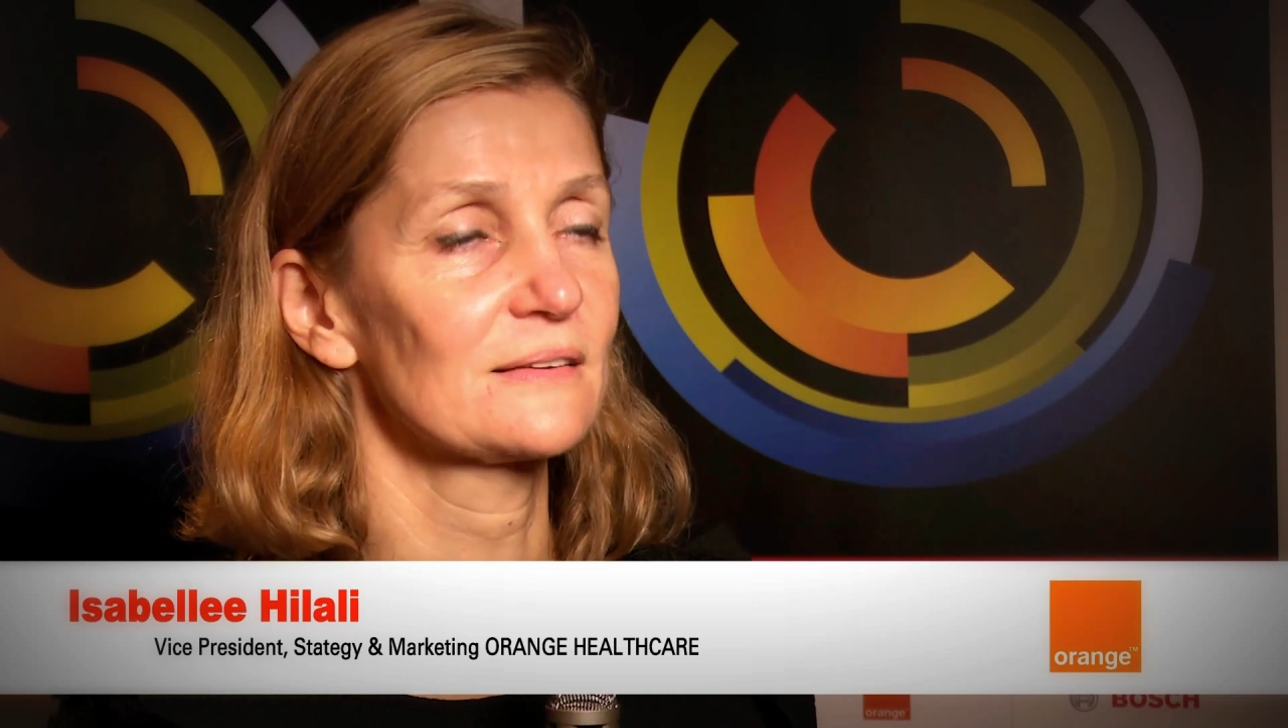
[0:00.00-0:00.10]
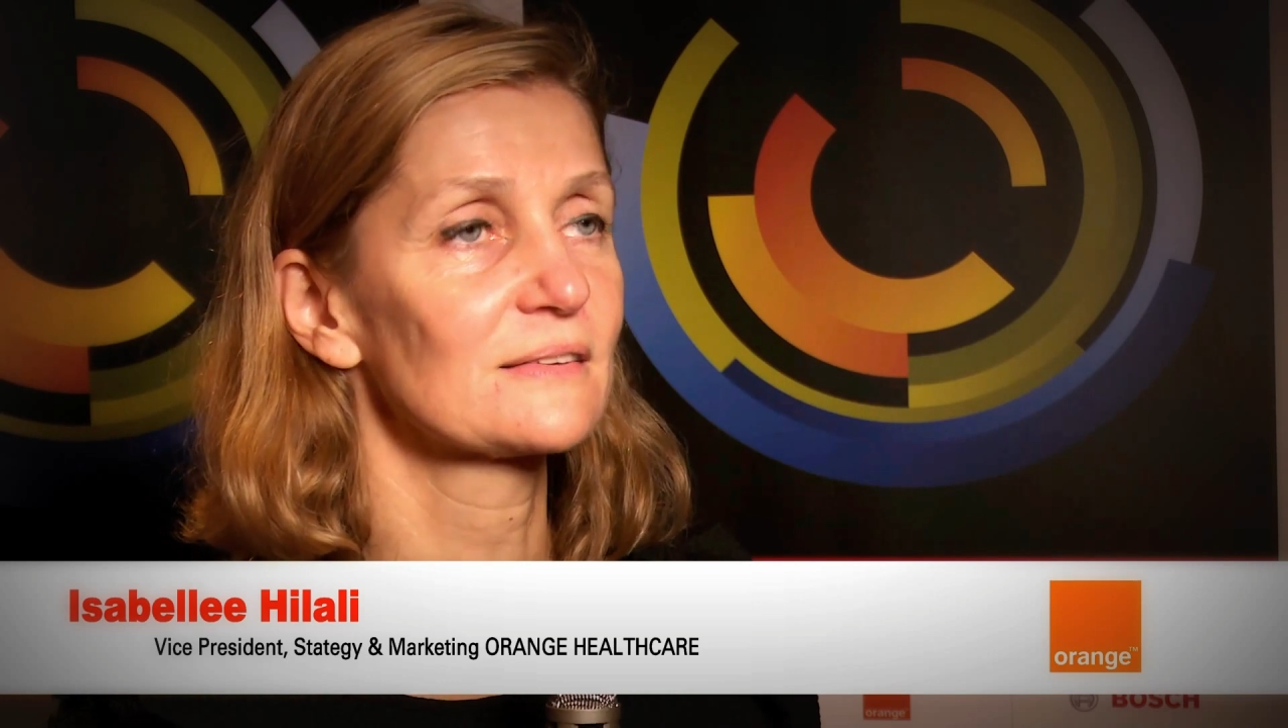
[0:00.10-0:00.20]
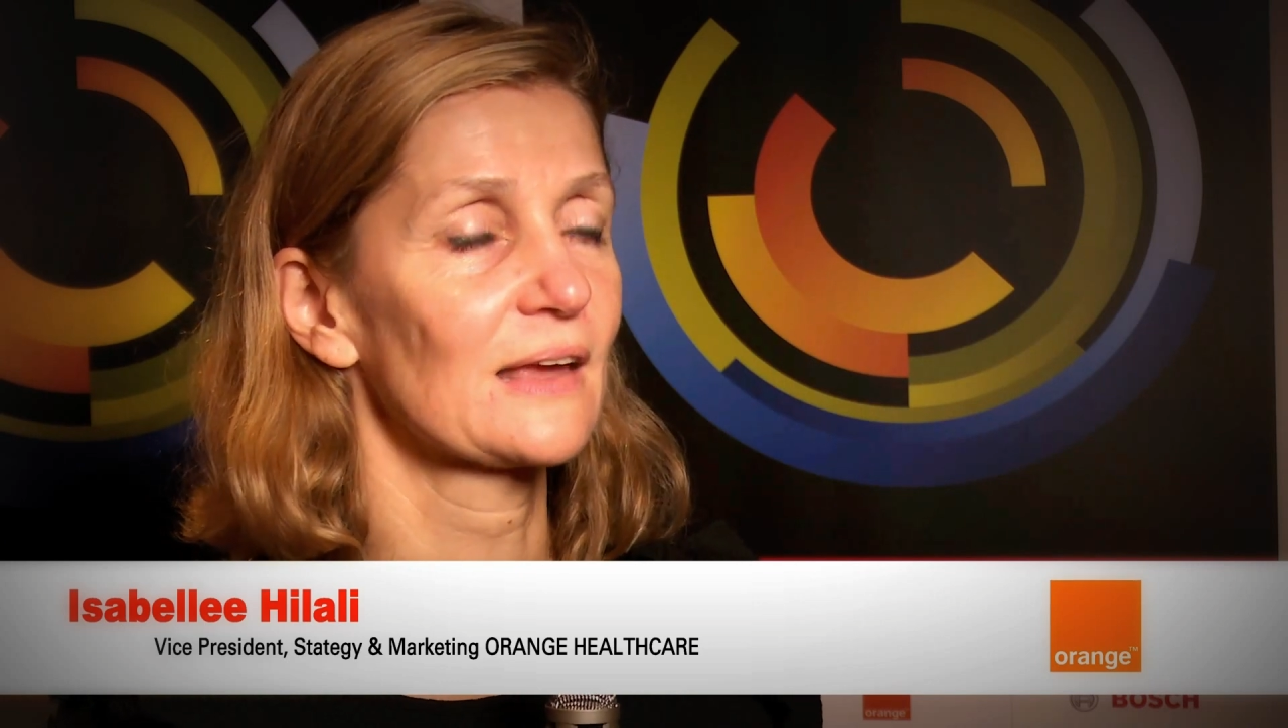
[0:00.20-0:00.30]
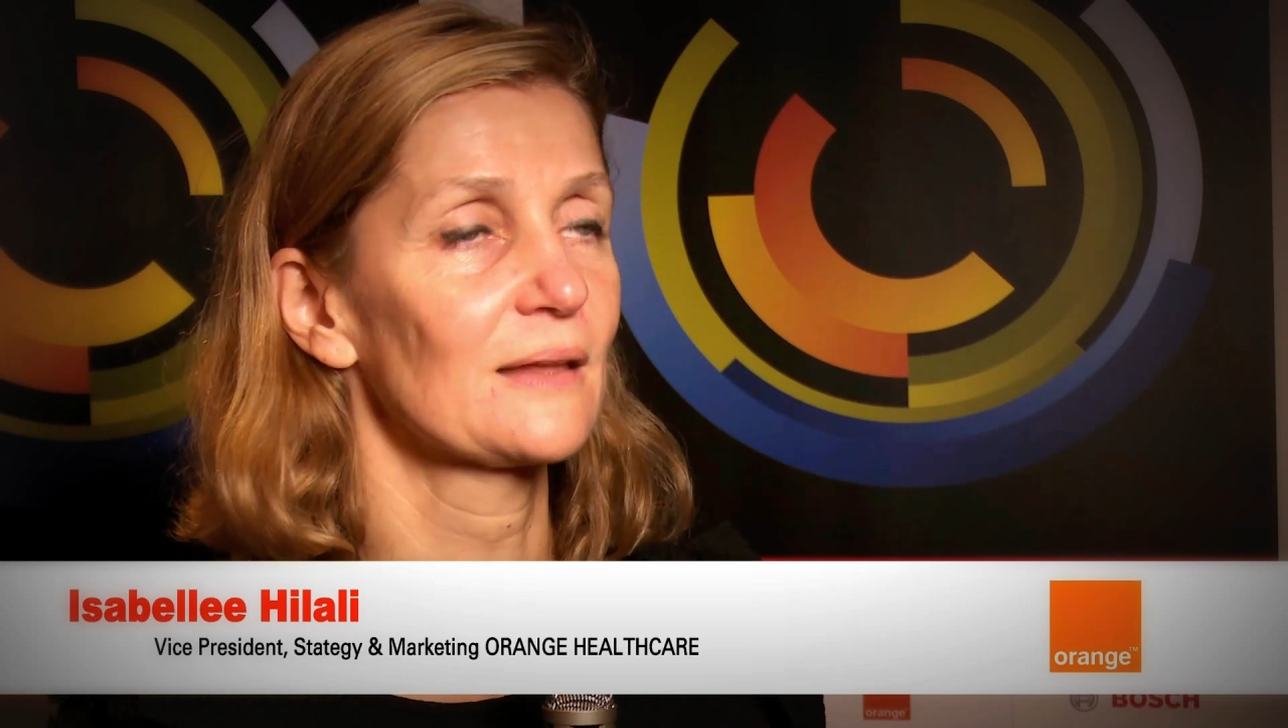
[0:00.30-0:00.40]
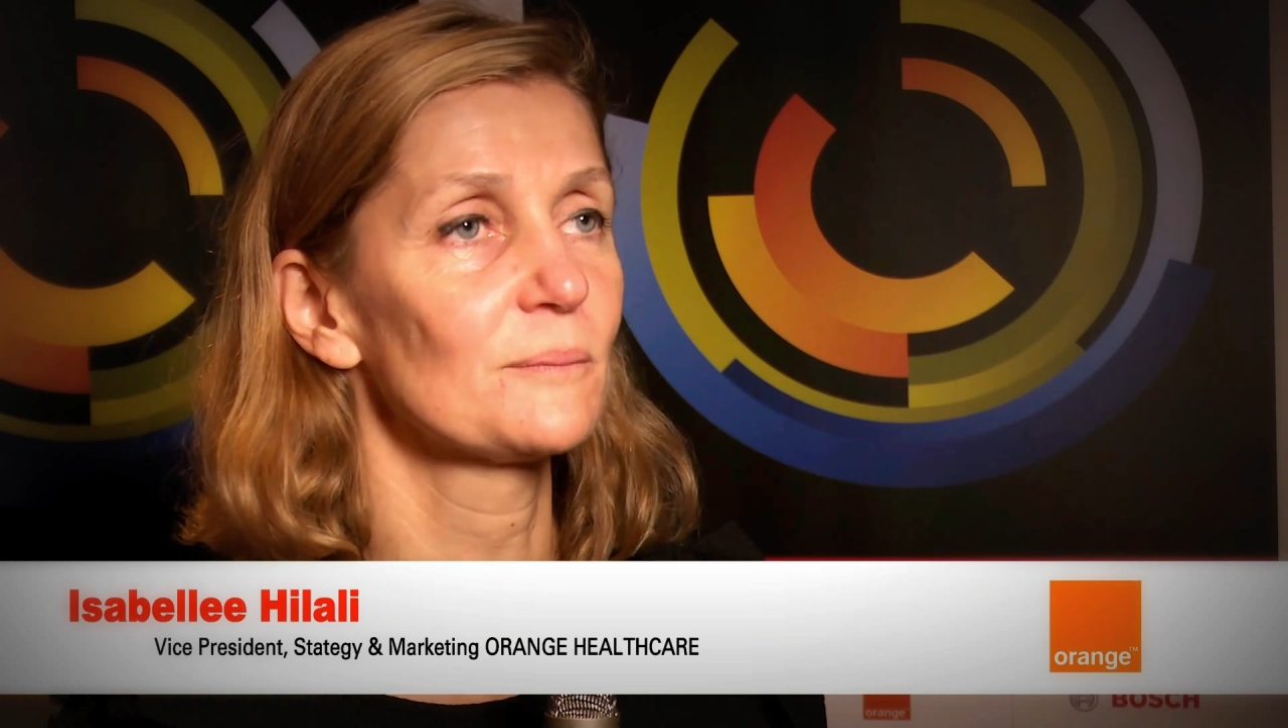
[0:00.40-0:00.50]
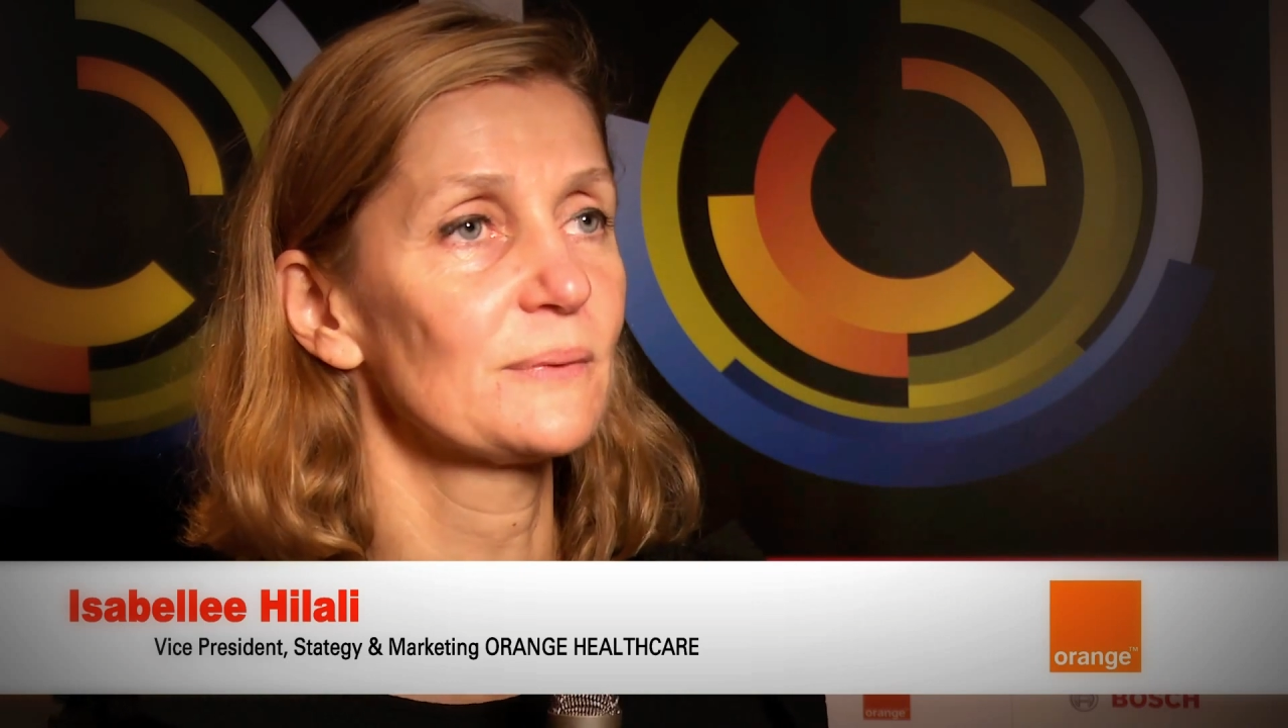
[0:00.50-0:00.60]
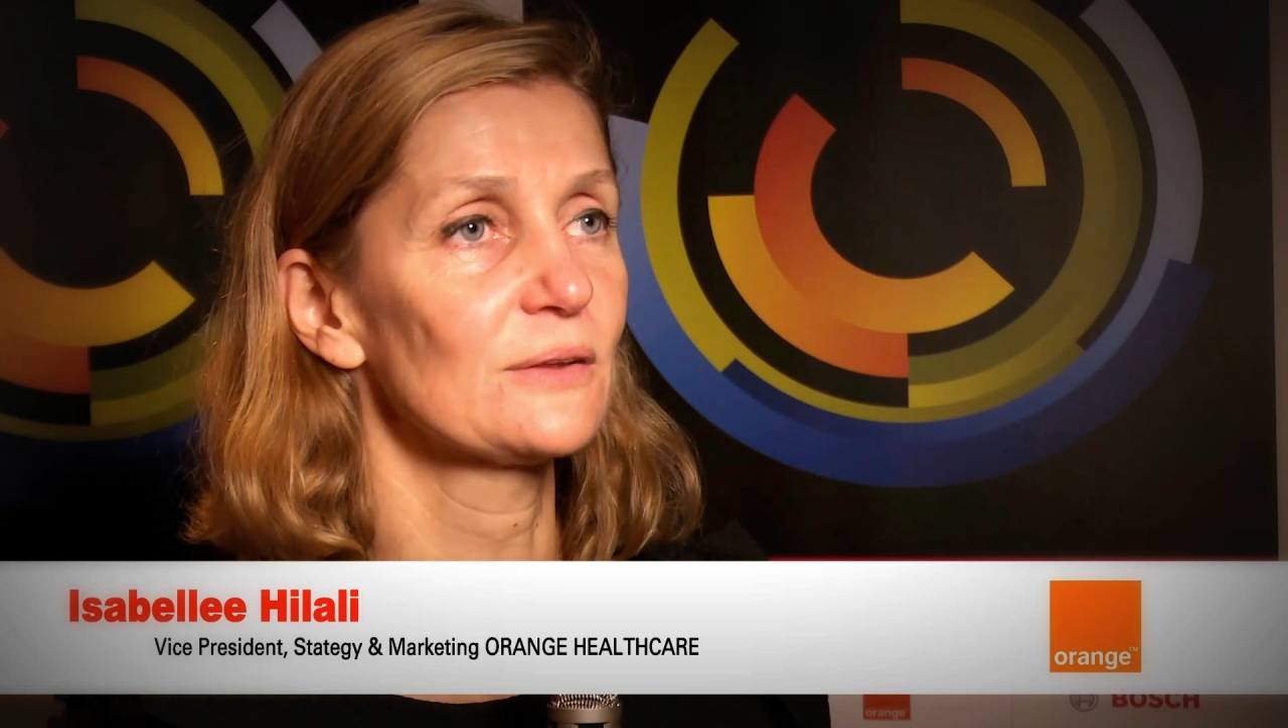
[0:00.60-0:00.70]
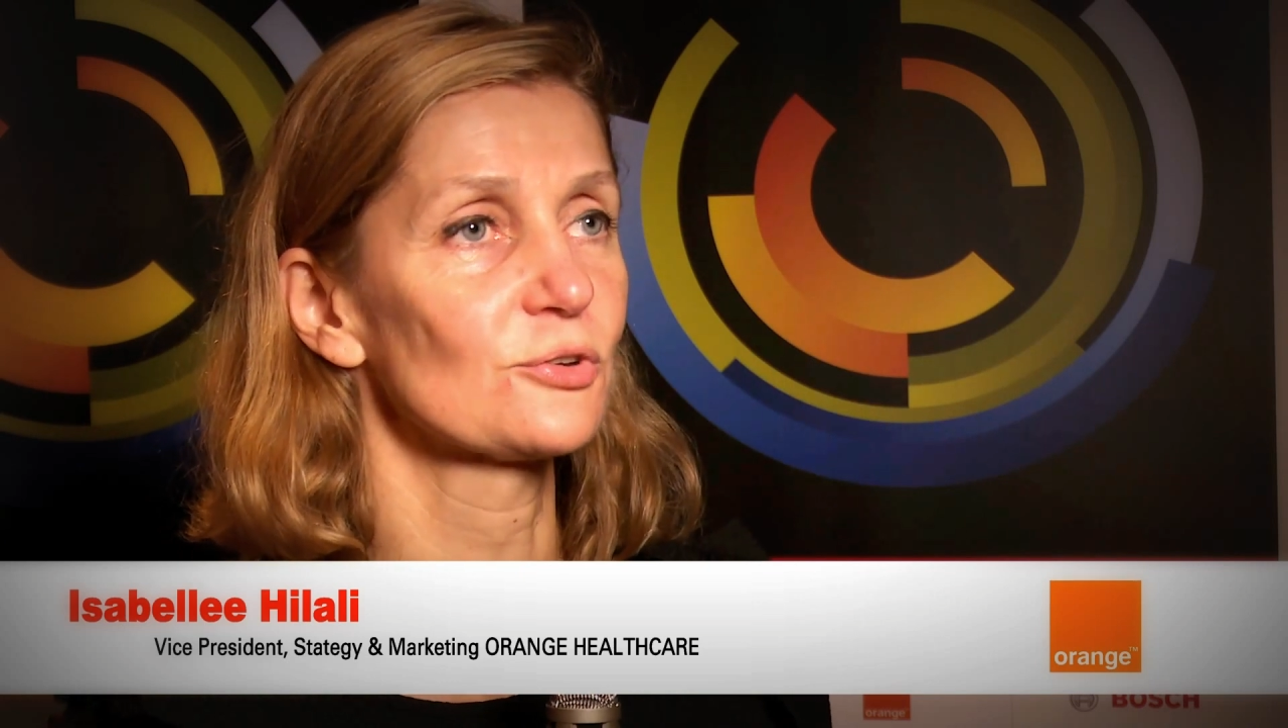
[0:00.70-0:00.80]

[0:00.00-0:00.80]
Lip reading: this can be